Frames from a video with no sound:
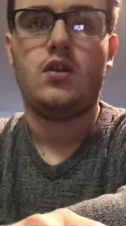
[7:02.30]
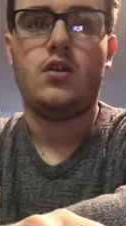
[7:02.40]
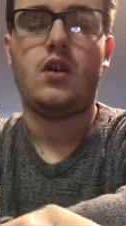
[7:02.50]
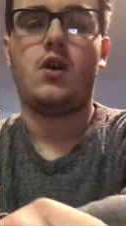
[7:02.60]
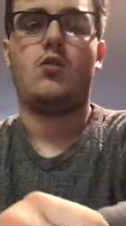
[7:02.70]
you
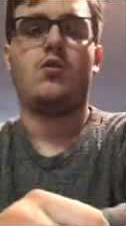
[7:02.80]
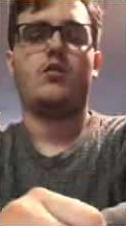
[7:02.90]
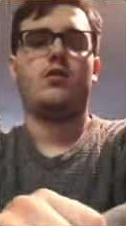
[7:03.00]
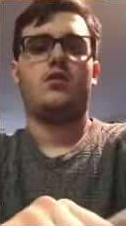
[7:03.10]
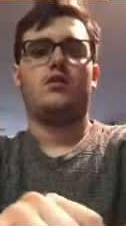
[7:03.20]
know,
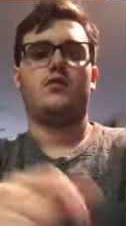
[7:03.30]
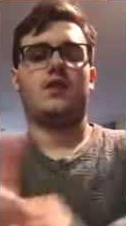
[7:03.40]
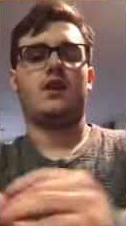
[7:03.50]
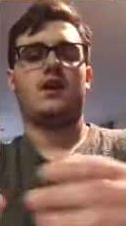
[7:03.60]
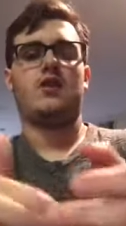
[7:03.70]
the
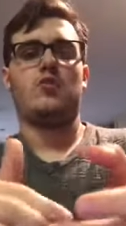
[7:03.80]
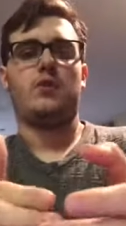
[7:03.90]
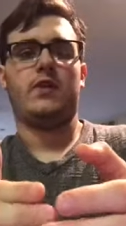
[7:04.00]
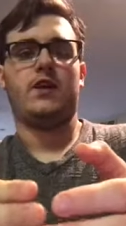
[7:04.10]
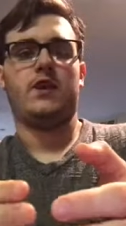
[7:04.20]
guy who
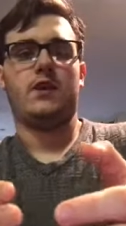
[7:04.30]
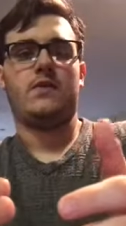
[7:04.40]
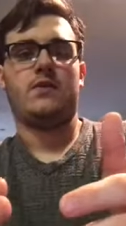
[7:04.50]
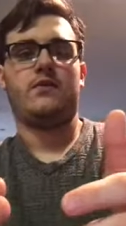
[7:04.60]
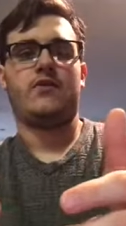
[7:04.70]
played
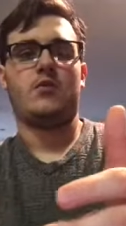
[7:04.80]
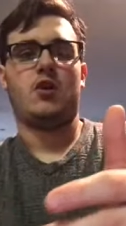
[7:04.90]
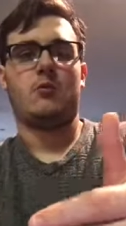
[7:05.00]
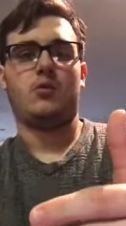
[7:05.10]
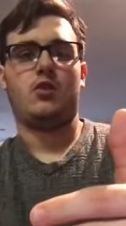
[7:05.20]
Kevin from
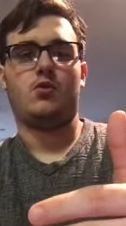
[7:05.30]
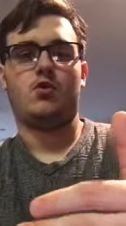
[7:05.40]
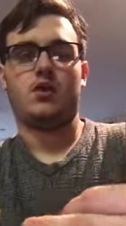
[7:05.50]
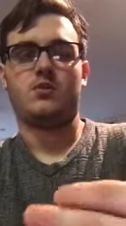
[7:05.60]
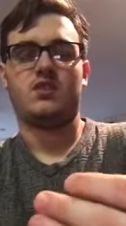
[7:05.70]
Home Alone
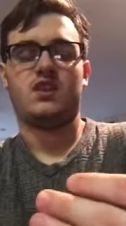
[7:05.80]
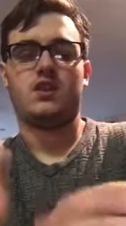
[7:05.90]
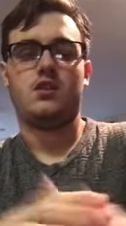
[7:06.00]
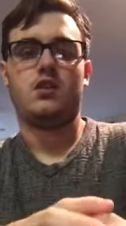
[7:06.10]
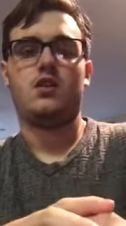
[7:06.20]
when he was a
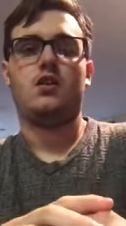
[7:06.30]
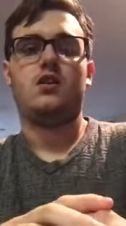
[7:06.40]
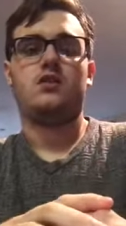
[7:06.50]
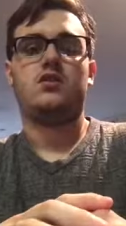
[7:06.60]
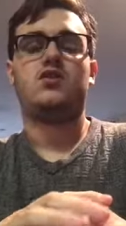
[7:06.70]
kid,
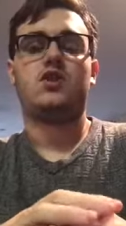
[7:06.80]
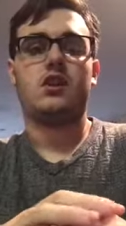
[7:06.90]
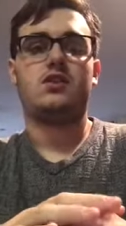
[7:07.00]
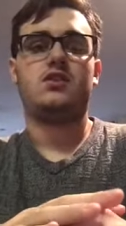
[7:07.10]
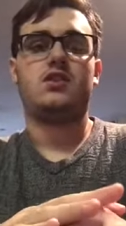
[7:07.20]
he
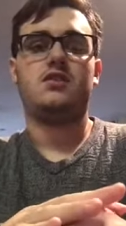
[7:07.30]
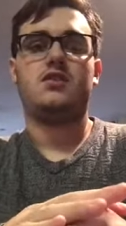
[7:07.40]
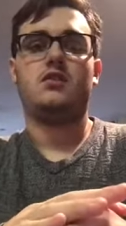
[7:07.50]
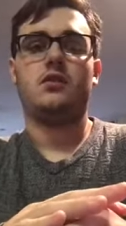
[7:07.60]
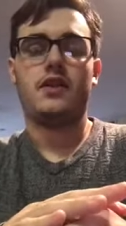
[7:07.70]
changed his
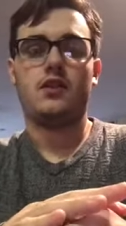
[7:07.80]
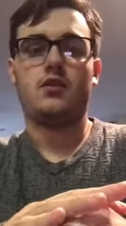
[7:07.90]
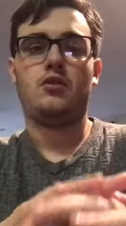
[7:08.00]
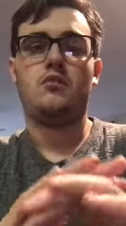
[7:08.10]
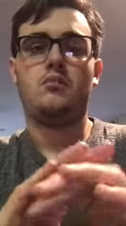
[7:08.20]

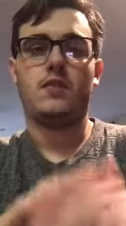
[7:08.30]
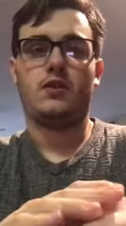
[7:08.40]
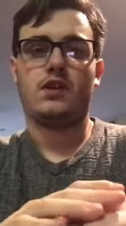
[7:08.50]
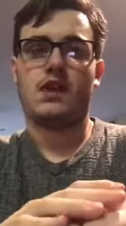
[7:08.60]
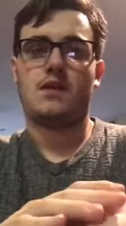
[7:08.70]
legal middle
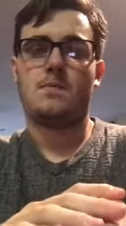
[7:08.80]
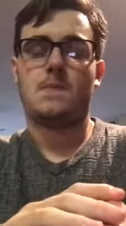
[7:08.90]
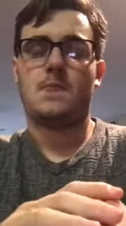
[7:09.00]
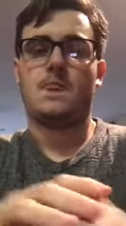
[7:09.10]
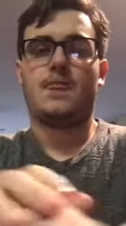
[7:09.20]
name
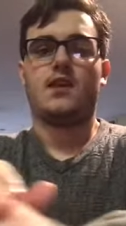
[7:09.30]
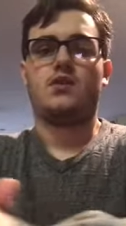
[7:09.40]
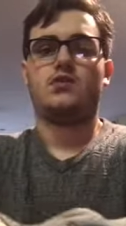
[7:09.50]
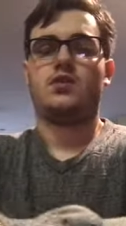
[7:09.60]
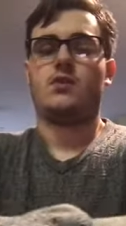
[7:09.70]

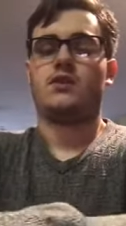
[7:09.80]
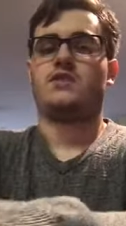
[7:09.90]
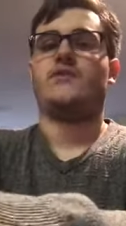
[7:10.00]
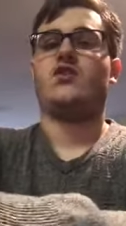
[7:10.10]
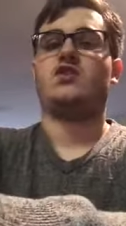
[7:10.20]
to his
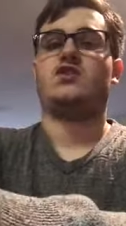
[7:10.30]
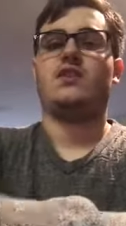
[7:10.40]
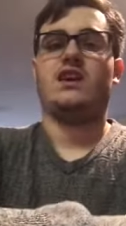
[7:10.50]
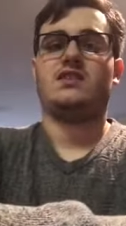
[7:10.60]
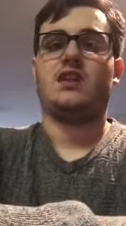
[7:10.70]
first and
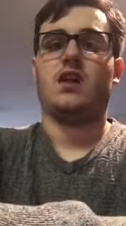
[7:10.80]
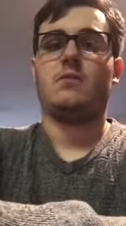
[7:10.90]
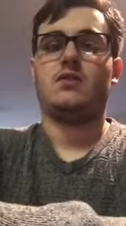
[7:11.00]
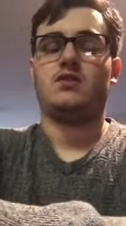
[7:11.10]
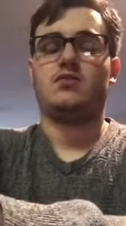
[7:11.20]
last name.
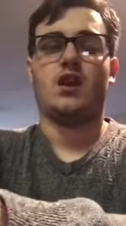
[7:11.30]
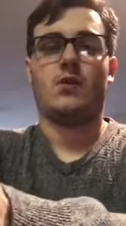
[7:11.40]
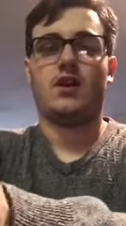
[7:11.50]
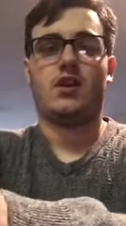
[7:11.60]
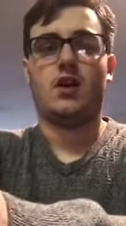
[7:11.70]
So now
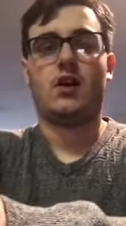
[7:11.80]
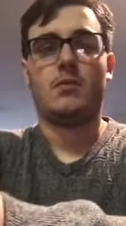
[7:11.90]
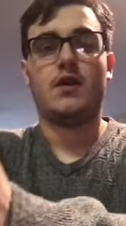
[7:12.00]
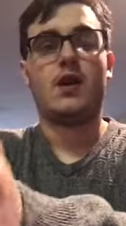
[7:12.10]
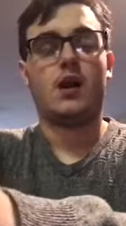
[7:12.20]
we could call him
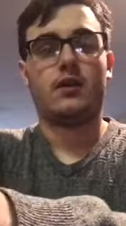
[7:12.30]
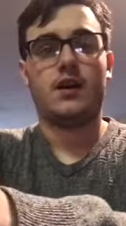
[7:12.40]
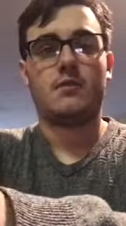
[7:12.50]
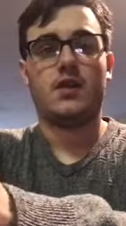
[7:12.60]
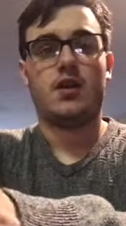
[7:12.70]

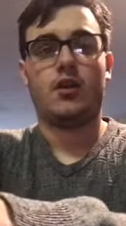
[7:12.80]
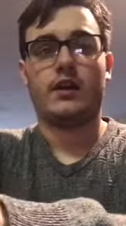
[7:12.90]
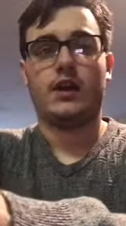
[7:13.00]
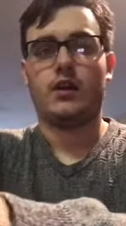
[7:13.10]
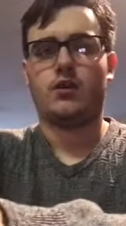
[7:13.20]
Macaulay,
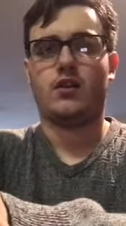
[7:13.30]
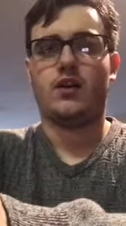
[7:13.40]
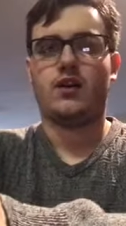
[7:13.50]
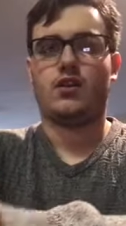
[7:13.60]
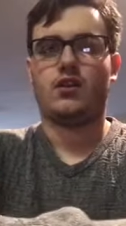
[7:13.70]
Macaulay Culkin
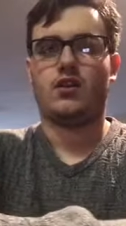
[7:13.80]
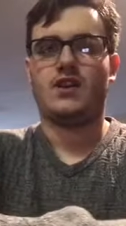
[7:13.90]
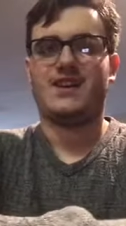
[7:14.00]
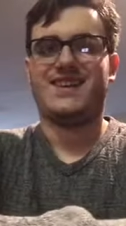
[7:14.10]
Culkin.